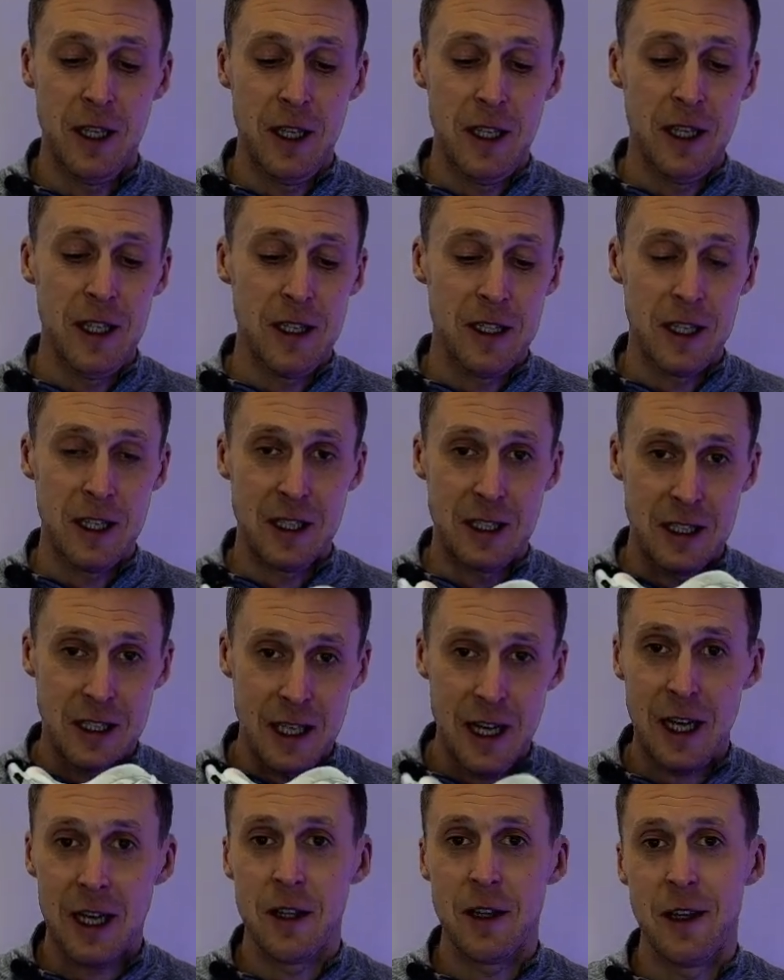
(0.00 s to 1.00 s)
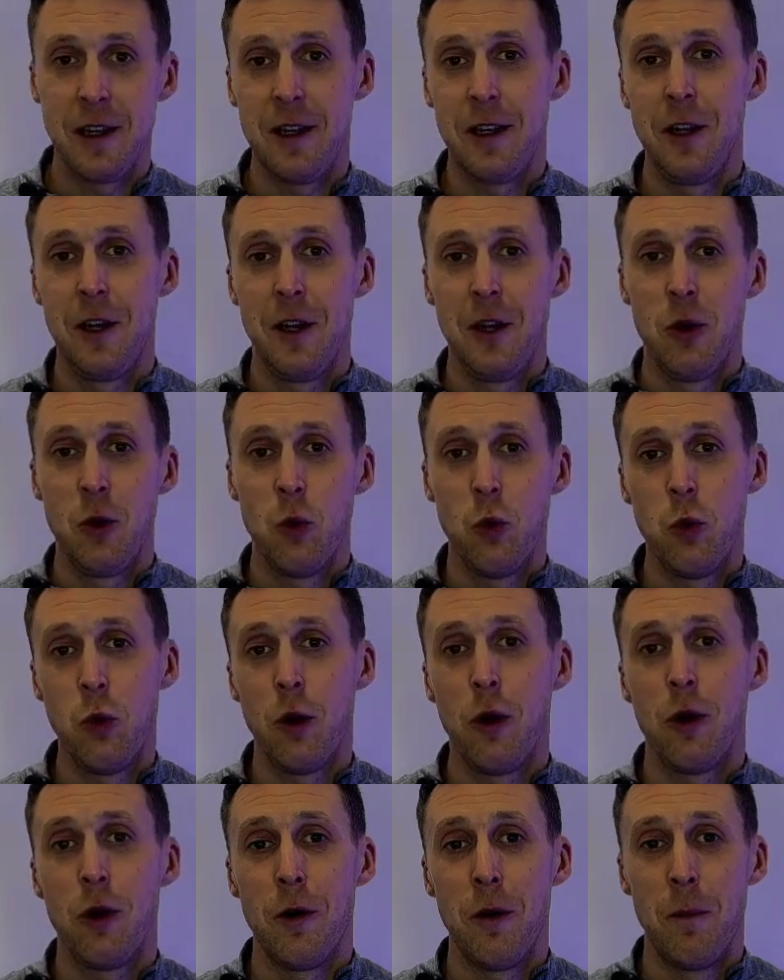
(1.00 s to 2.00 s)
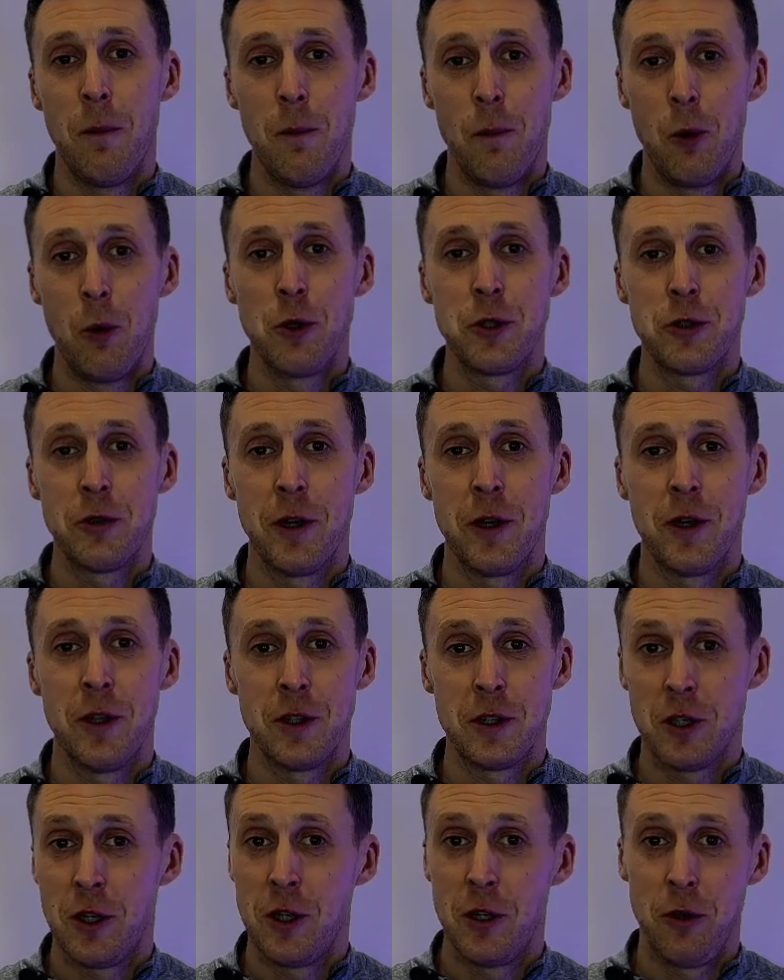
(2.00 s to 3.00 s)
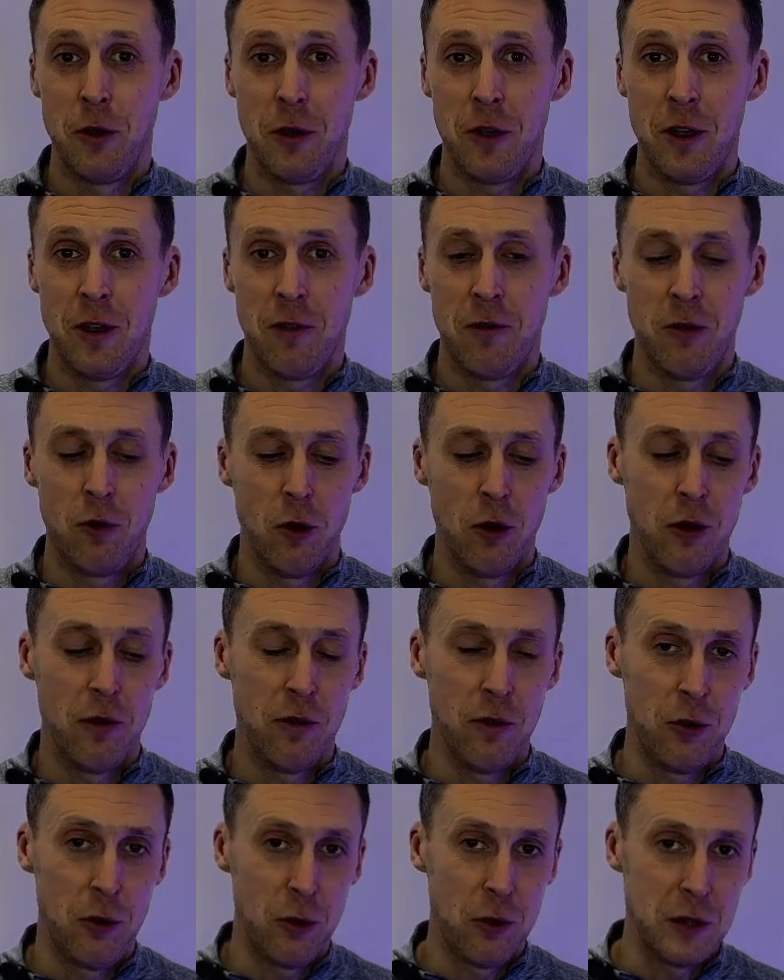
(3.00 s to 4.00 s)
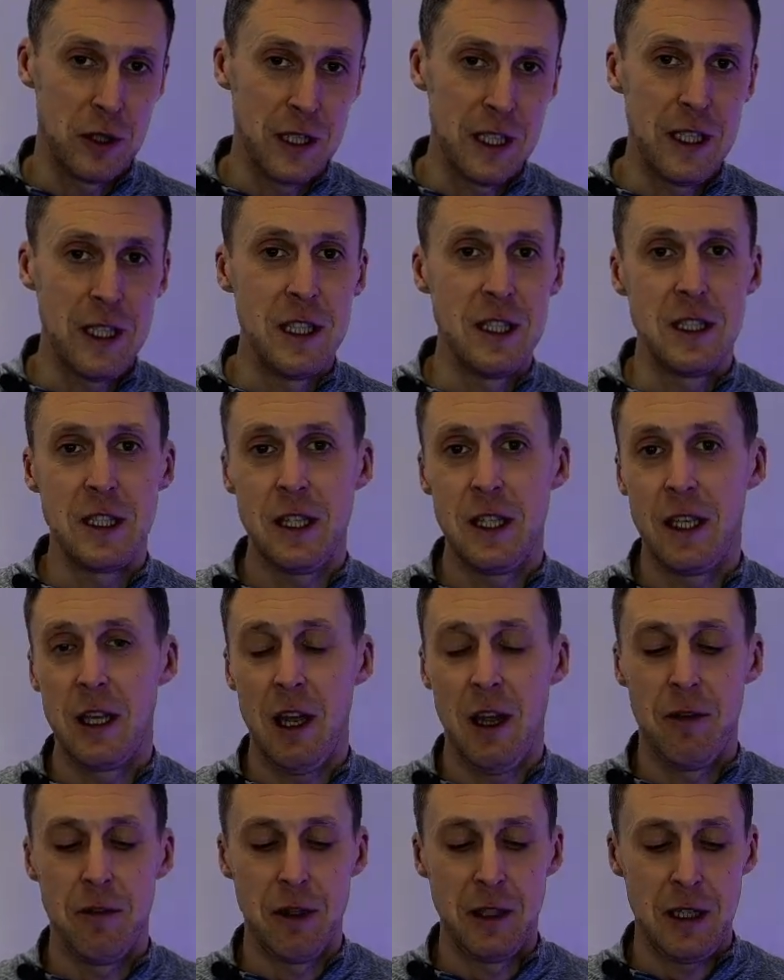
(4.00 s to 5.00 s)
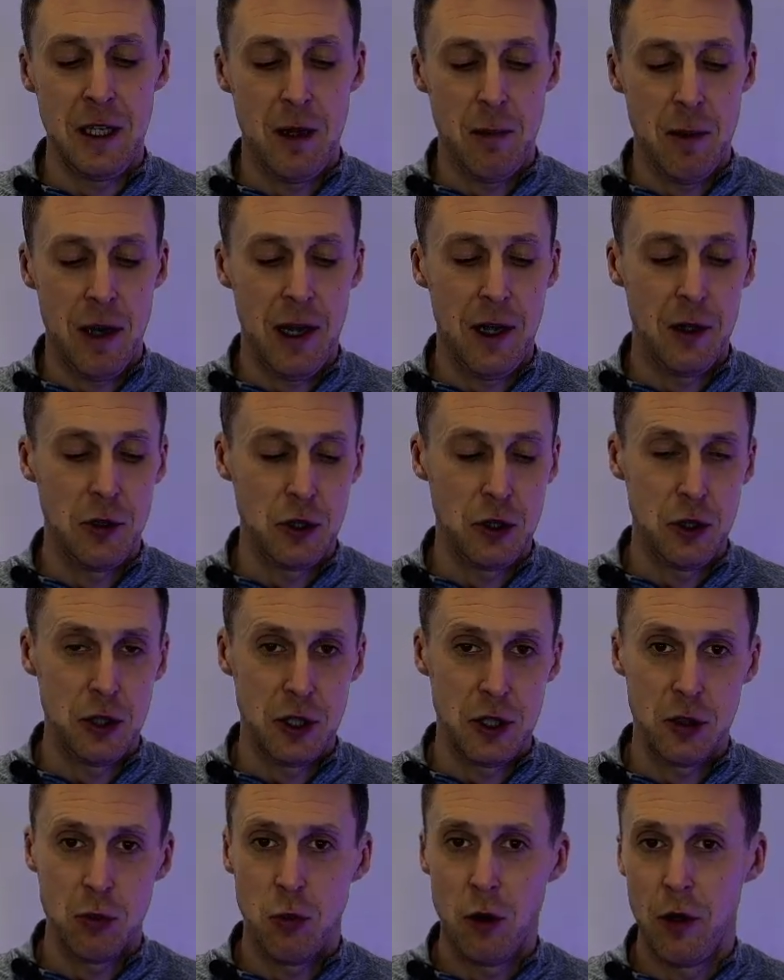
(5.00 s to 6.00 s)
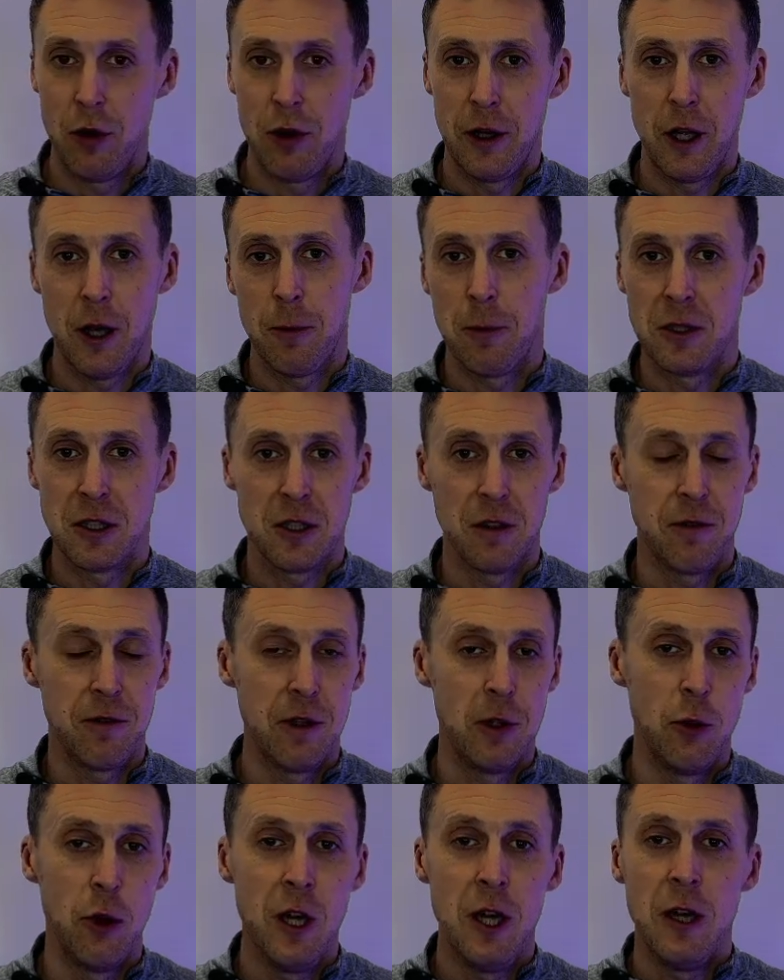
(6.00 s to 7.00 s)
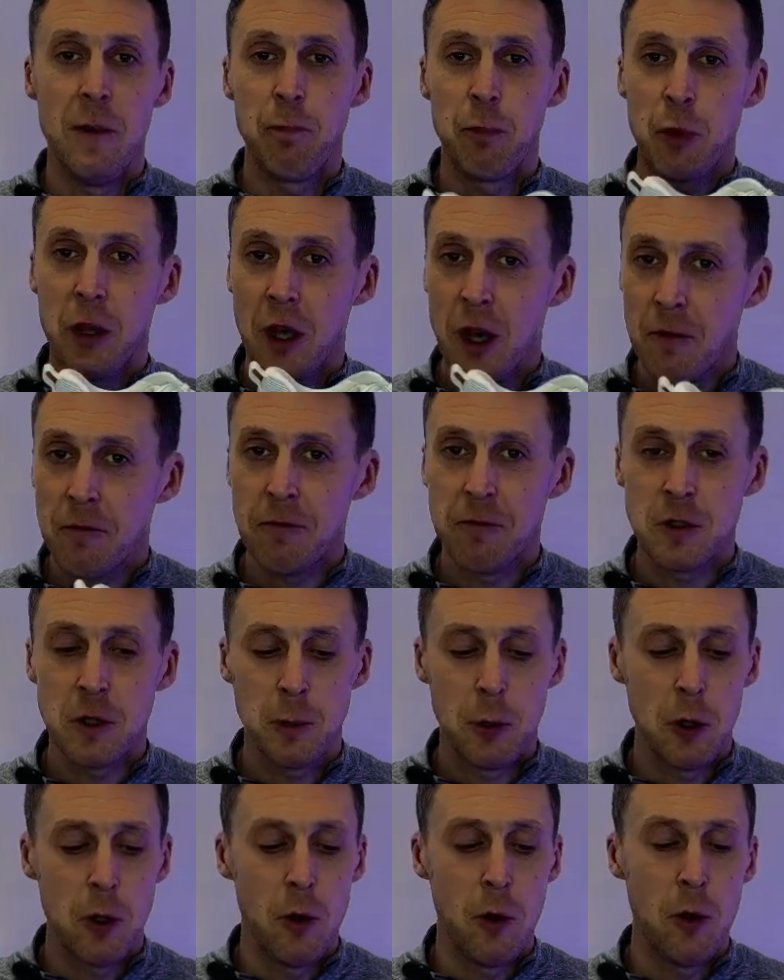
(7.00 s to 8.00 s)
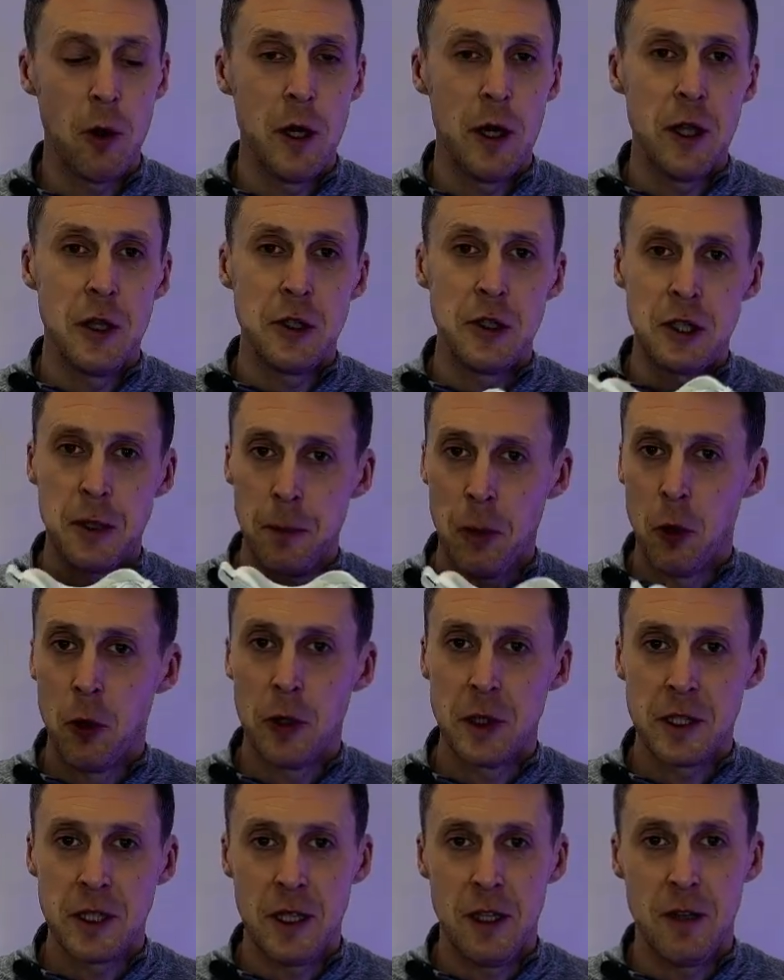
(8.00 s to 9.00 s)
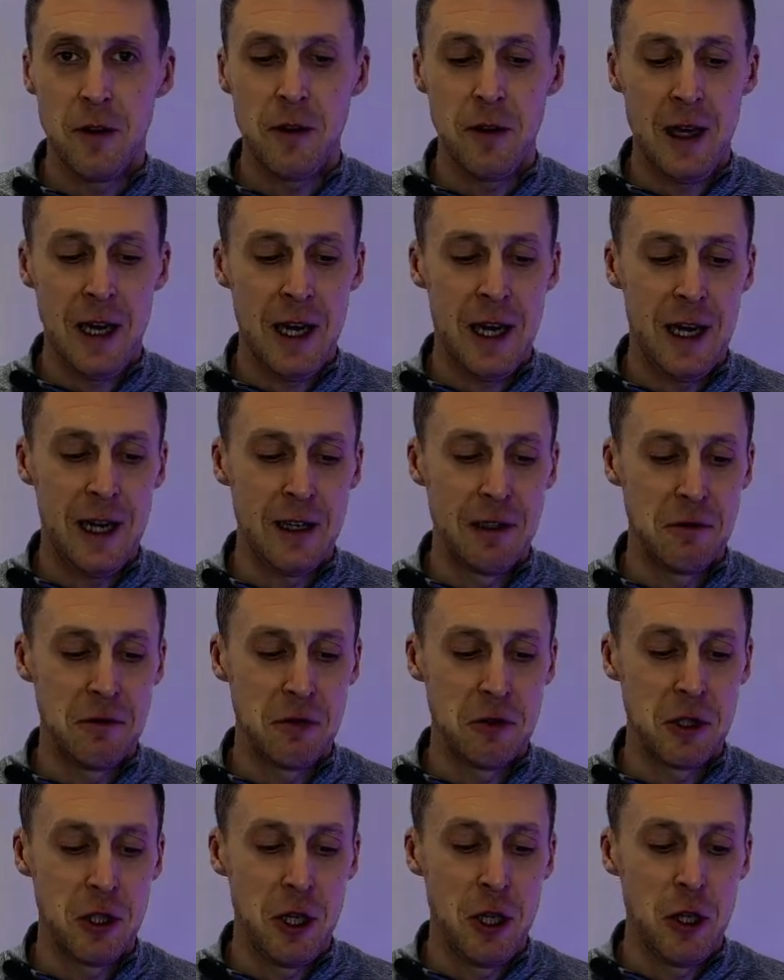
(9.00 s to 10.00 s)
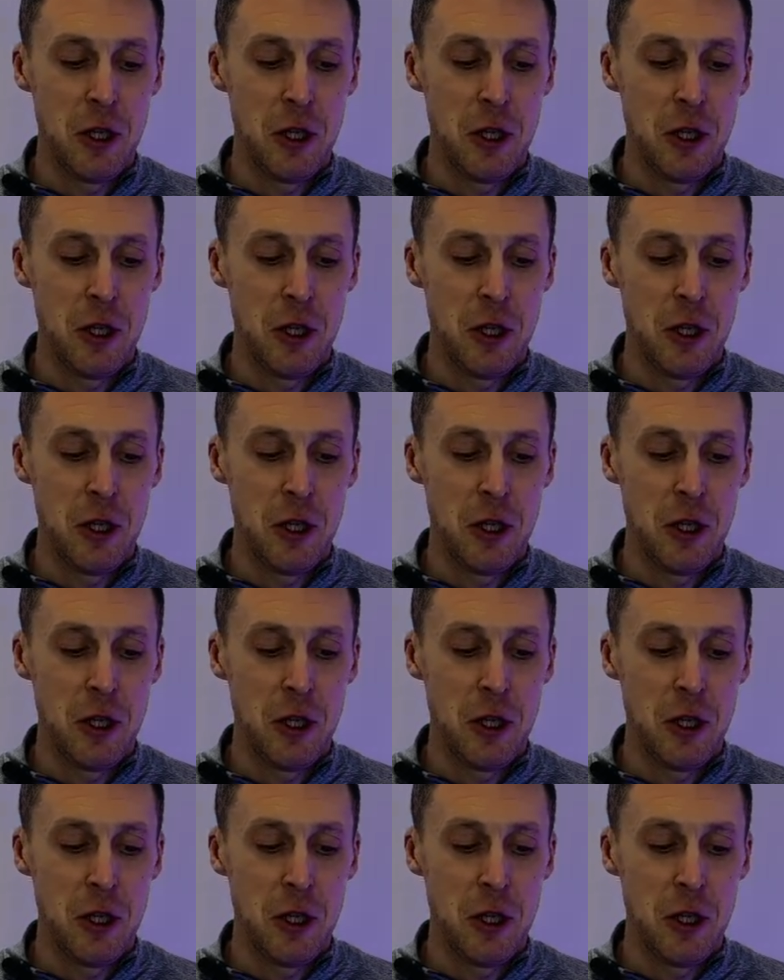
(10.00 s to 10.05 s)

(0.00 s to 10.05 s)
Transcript: It's exactly what most runners are looking for those easy everyday miles. You just want the upper to feel comfortable, supportive, and